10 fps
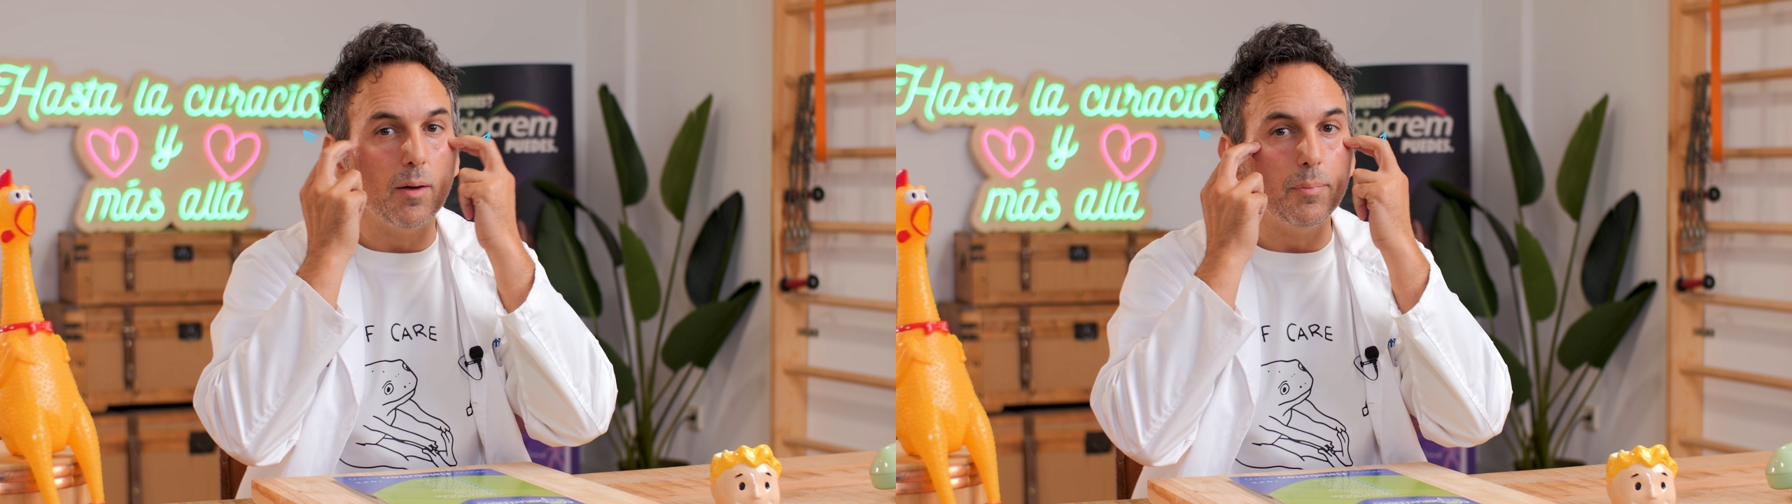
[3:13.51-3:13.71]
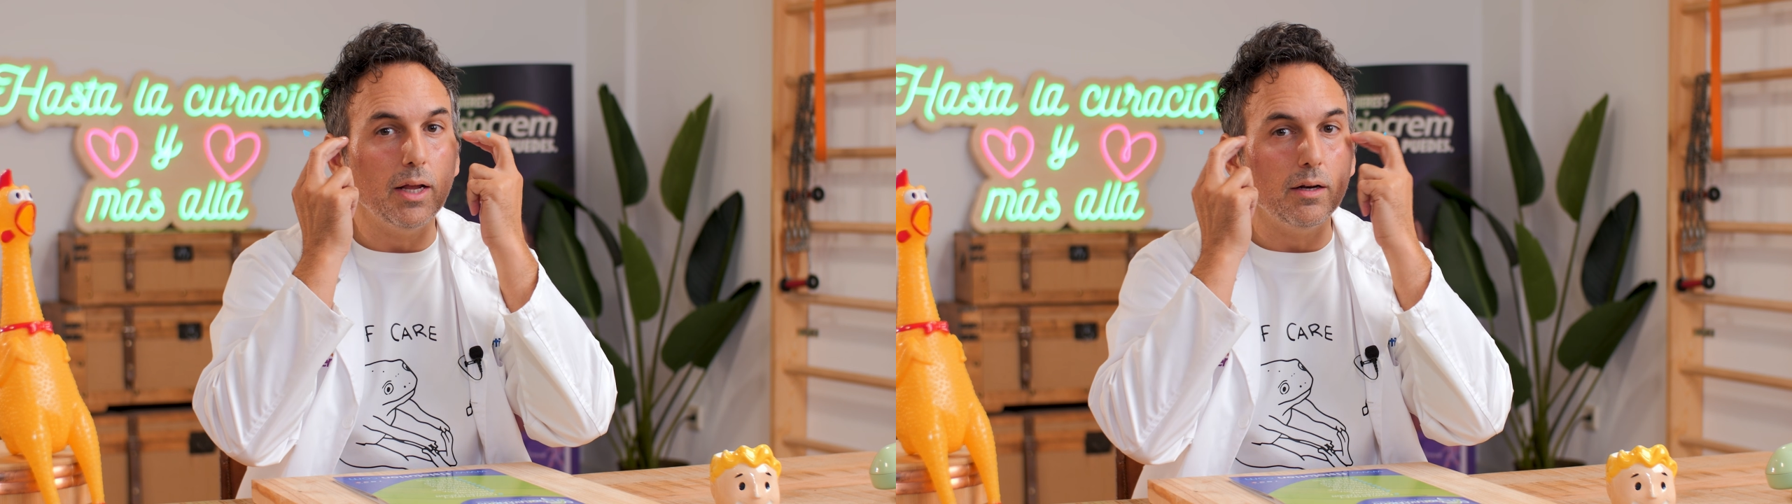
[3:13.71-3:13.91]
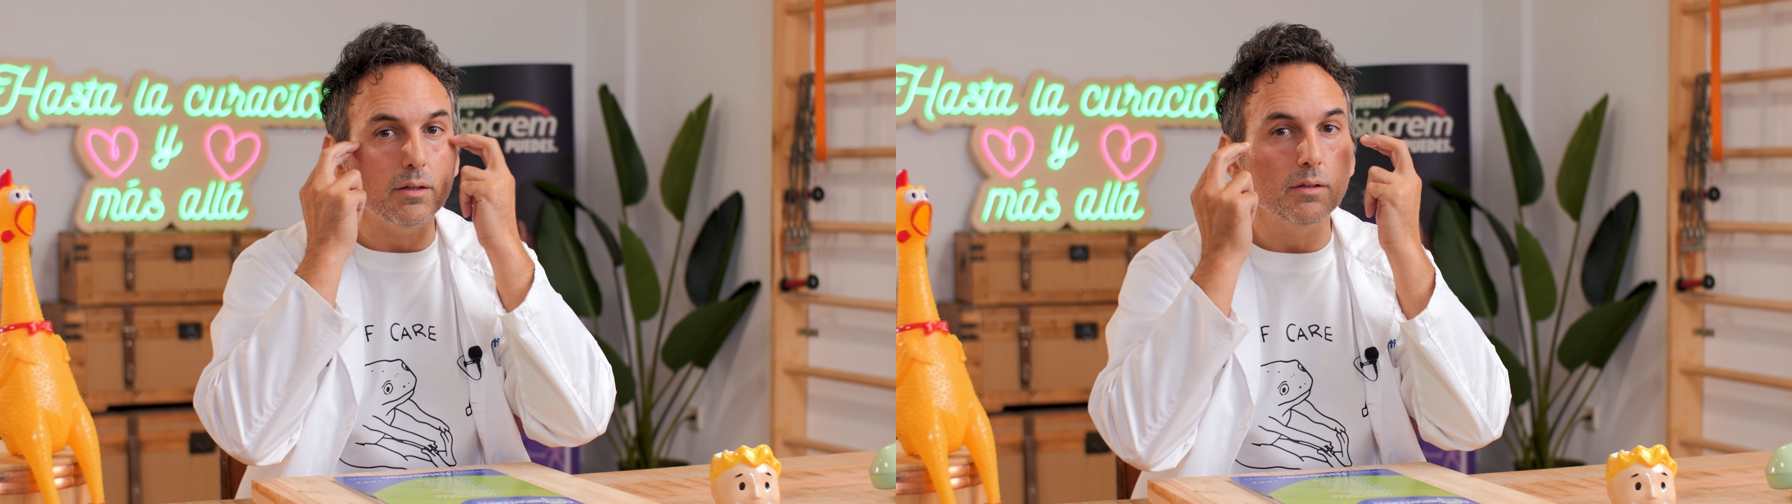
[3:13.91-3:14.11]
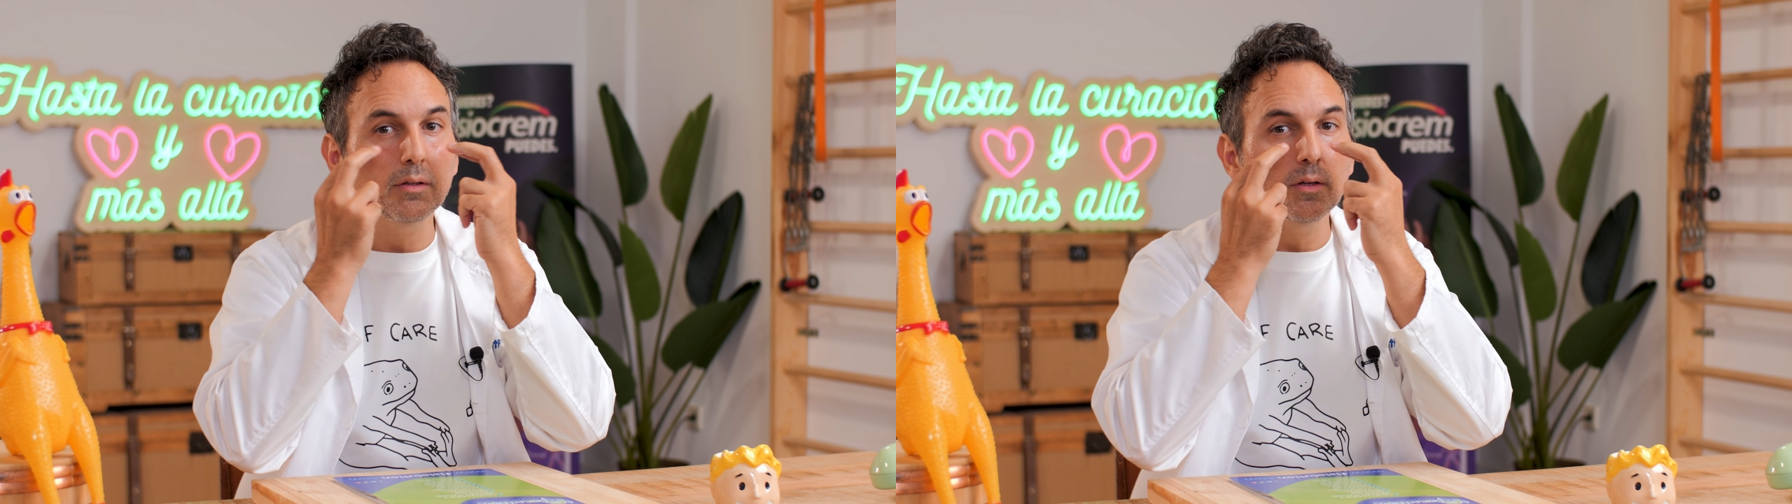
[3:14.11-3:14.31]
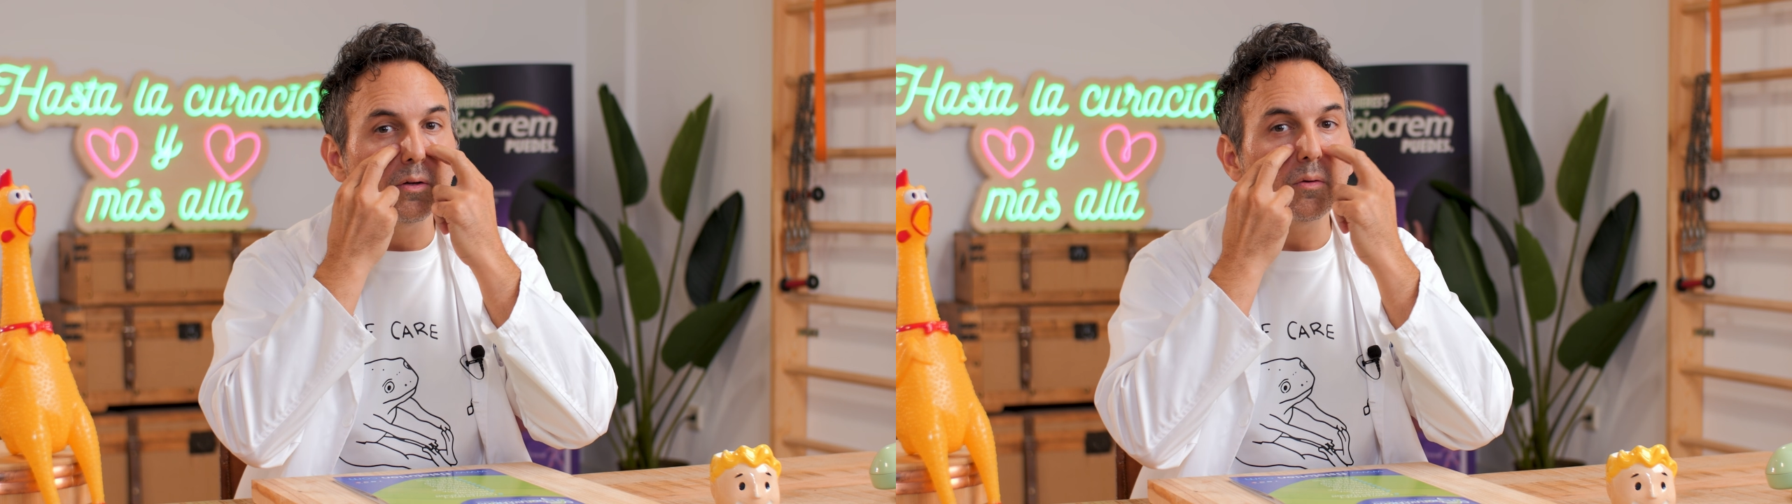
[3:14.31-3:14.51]
too,
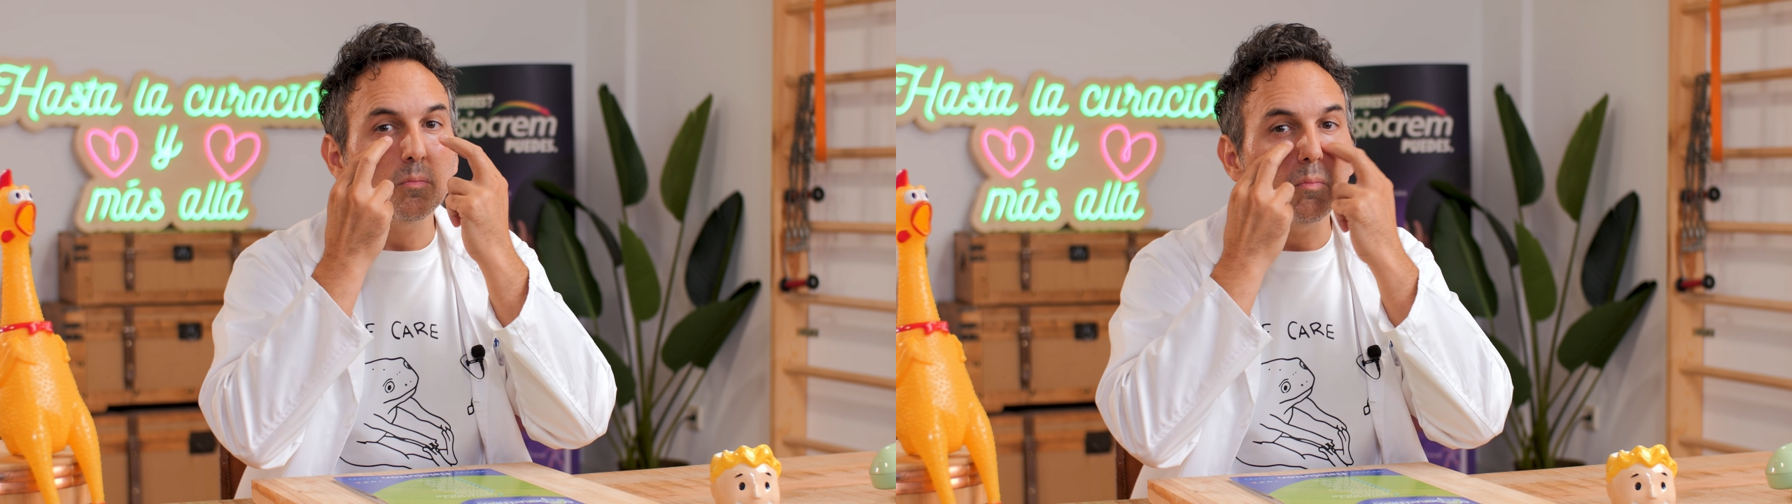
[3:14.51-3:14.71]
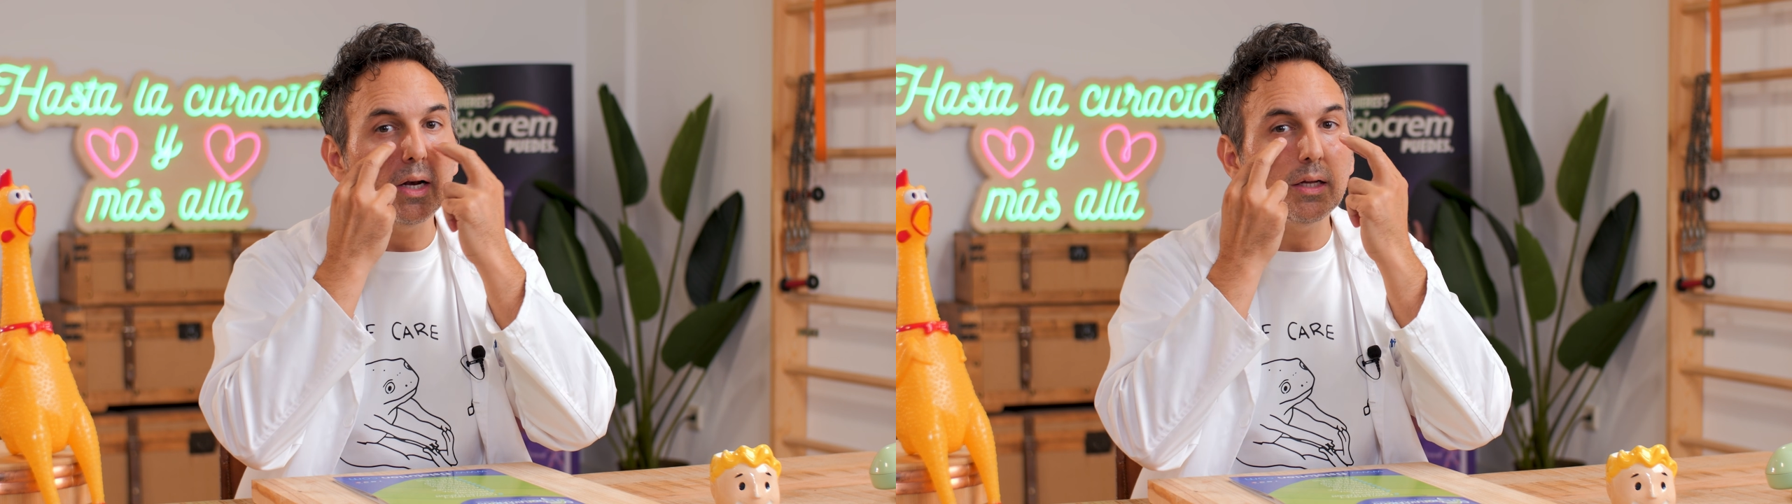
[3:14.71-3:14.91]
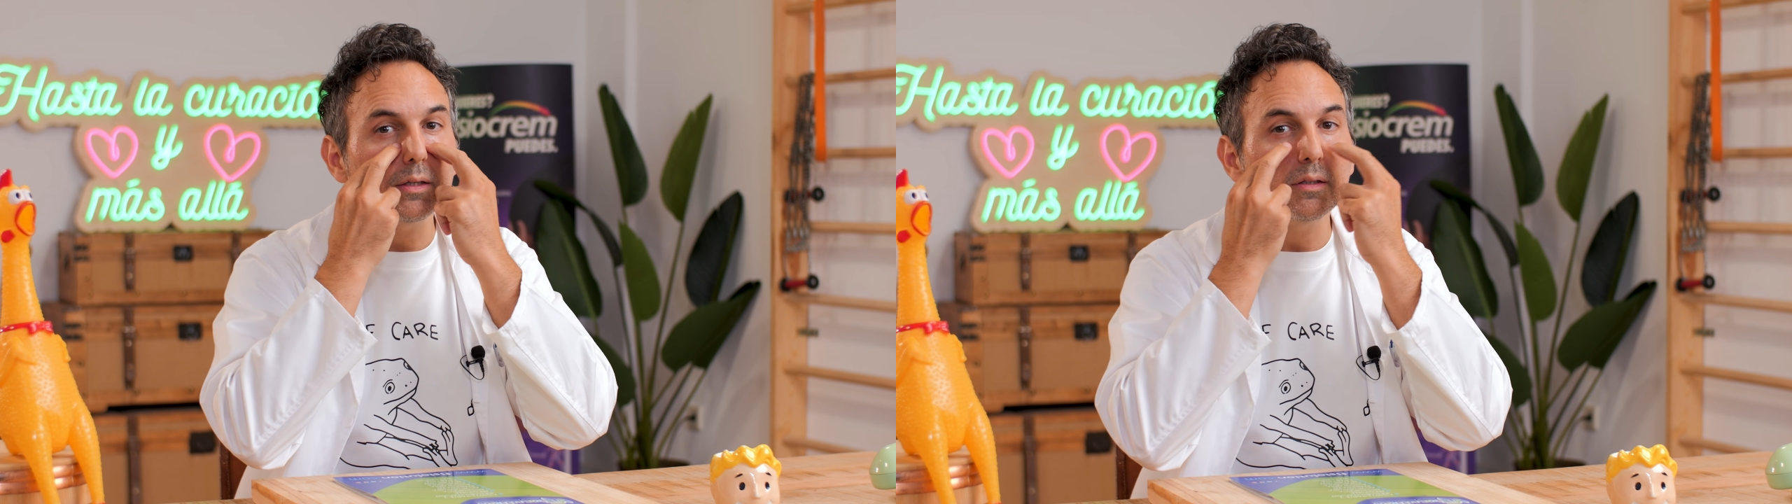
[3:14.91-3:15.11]
okay?